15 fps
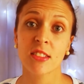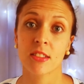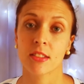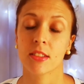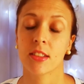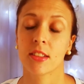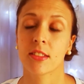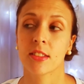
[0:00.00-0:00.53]

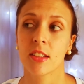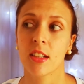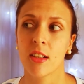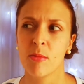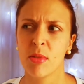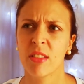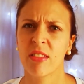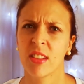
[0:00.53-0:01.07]
because there's a
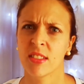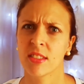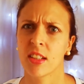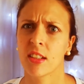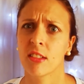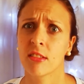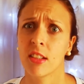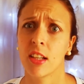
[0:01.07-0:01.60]
couple of things I
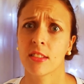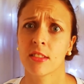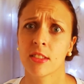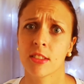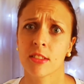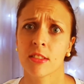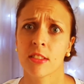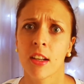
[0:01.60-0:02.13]
don't like to
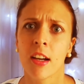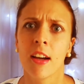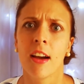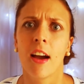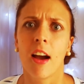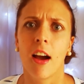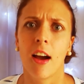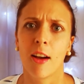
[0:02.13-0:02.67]
do.
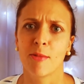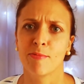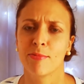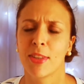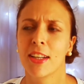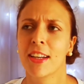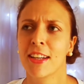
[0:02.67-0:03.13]
Um,